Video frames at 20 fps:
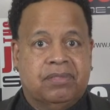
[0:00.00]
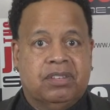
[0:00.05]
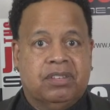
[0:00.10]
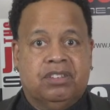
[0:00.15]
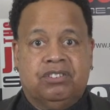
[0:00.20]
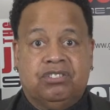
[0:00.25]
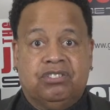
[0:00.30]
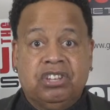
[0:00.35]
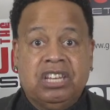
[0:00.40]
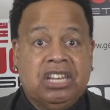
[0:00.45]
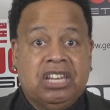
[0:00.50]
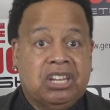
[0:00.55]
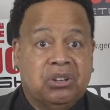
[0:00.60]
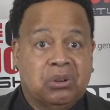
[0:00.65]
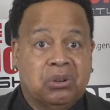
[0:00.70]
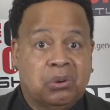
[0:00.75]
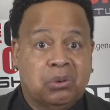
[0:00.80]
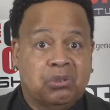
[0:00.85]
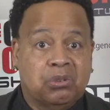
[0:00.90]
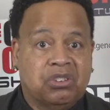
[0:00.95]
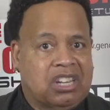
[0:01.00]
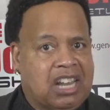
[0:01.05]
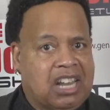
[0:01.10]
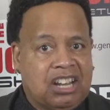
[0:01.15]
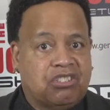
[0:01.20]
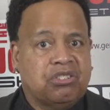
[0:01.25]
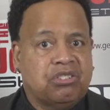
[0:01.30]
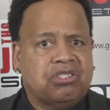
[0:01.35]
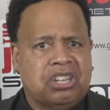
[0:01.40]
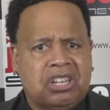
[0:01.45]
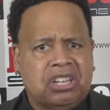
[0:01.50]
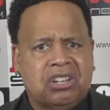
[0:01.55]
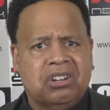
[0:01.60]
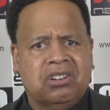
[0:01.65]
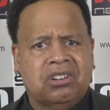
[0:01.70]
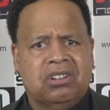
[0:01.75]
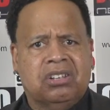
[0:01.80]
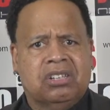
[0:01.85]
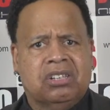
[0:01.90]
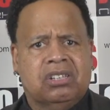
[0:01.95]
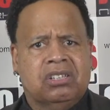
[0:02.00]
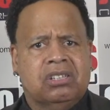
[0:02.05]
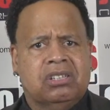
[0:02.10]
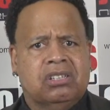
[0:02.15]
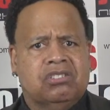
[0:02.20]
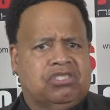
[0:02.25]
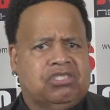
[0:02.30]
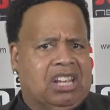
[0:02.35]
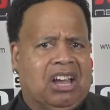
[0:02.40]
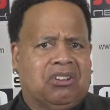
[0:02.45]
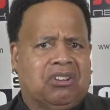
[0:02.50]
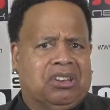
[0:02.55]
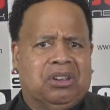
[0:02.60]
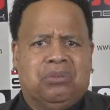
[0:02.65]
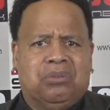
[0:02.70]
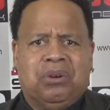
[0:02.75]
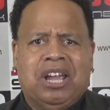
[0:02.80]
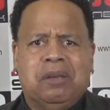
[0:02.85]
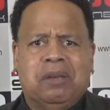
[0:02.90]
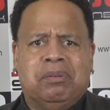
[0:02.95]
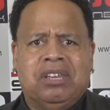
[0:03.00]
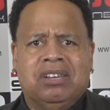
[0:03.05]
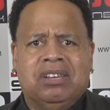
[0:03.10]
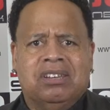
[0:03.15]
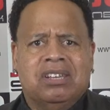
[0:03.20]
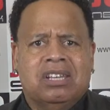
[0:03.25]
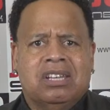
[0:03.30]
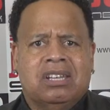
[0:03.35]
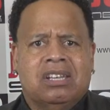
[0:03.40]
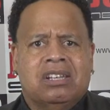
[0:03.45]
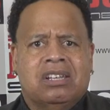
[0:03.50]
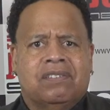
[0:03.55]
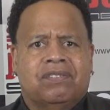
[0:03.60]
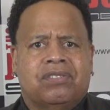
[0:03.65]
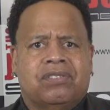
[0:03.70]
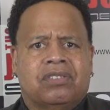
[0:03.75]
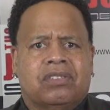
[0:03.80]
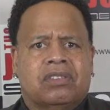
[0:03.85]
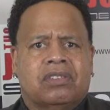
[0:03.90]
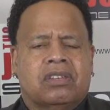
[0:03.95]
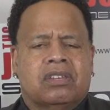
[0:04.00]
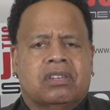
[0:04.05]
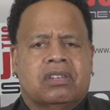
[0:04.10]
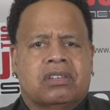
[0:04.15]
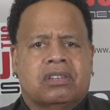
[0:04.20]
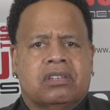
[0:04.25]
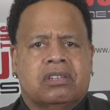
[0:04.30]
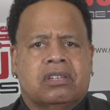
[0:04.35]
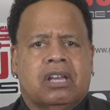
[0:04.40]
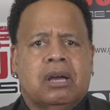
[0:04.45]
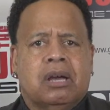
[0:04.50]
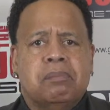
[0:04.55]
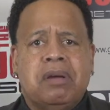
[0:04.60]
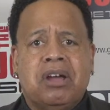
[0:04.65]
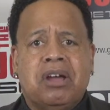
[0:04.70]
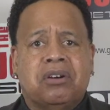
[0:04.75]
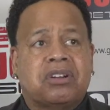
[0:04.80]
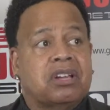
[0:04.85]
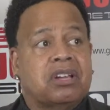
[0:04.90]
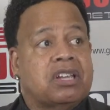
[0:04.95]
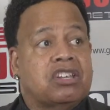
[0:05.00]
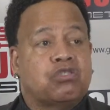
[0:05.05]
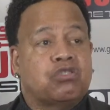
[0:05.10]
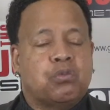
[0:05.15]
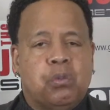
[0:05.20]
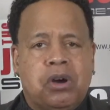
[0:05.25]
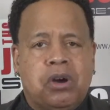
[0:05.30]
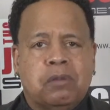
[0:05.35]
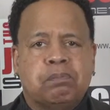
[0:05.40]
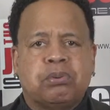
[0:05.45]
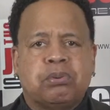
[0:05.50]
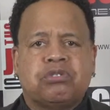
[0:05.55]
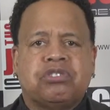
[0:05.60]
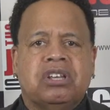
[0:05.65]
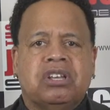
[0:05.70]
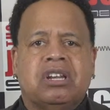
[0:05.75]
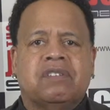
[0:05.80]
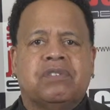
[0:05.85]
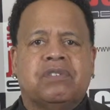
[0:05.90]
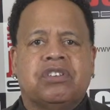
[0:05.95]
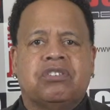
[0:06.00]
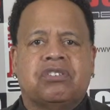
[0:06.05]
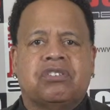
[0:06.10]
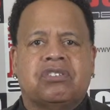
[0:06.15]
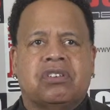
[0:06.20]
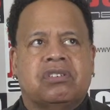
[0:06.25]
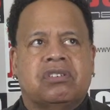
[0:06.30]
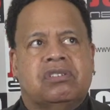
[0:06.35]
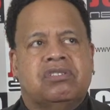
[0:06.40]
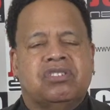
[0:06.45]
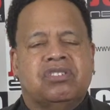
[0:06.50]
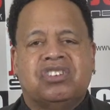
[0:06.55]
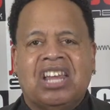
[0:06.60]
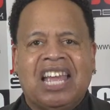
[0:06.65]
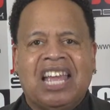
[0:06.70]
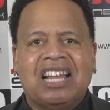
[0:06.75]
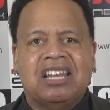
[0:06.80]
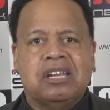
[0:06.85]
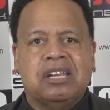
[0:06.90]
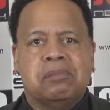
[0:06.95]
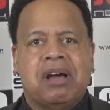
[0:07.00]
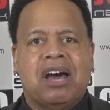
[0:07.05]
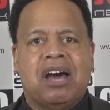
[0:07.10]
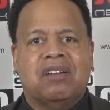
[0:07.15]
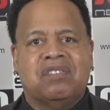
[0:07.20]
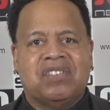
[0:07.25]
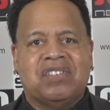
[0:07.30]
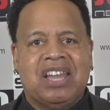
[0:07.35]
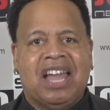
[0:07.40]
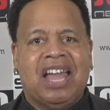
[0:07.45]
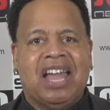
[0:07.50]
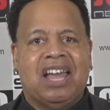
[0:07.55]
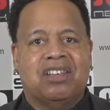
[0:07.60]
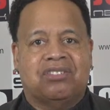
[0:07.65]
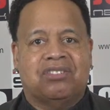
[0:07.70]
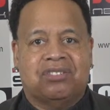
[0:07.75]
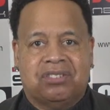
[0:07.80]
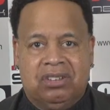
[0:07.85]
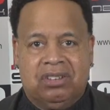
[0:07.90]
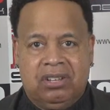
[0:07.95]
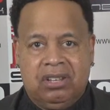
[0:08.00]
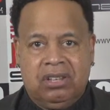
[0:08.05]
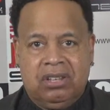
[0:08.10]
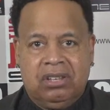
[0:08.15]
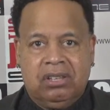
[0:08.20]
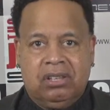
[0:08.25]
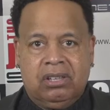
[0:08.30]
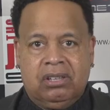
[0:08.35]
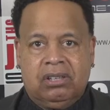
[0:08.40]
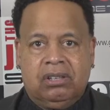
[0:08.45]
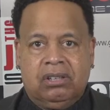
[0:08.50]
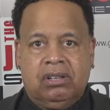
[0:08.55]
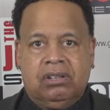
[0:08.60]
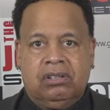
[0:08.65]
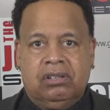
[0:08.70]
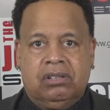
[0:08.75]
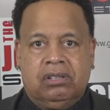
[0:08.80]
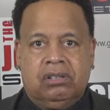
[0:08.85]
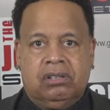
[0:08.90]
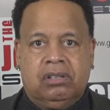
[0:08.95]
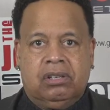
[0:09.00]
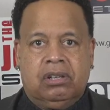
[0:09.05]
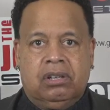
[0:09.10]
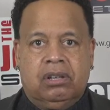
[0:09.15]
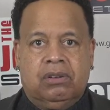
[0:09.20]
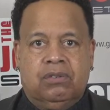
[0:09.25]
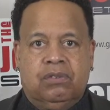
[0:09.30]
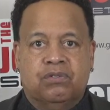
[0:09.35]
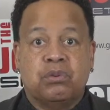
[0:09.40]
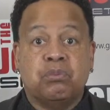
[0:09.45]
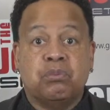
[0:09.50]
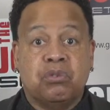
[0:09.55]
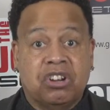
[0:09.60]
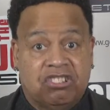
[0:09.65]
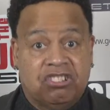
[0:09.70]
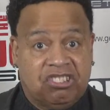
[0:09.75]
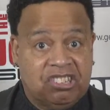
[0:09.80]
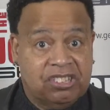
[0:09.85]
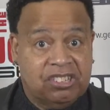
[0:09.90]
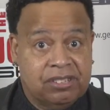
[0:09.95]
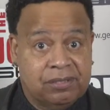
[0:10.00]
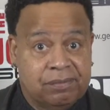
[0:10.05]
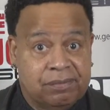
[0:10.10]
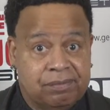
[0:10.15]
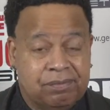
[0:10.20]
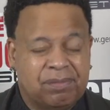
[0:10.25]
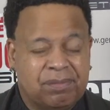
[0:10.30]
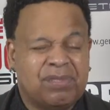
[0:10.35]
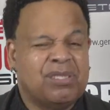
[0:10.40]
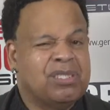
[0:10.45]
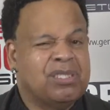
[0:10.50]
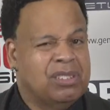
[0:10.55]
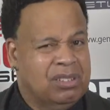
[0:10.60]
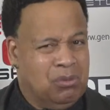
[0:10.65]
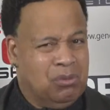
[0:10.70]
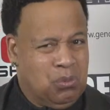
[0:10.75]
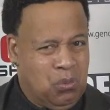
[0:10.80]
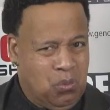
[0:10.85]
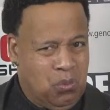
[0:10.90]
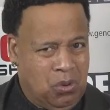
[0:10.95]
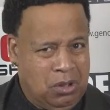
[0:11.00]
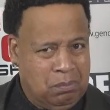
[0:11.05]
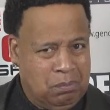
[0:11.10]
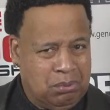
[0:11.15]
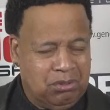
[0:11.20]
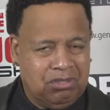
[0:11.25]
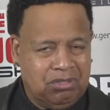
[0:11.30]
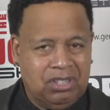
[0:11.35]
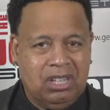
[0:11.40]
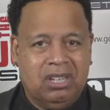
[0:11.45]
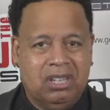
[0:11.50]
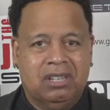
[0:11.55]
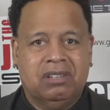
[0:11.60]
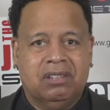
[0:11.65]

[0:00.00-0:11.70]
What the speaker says: CEOs, and not just here, Saudi Arabia, America gets 1% of its daily amount of gas from Russia. 1%.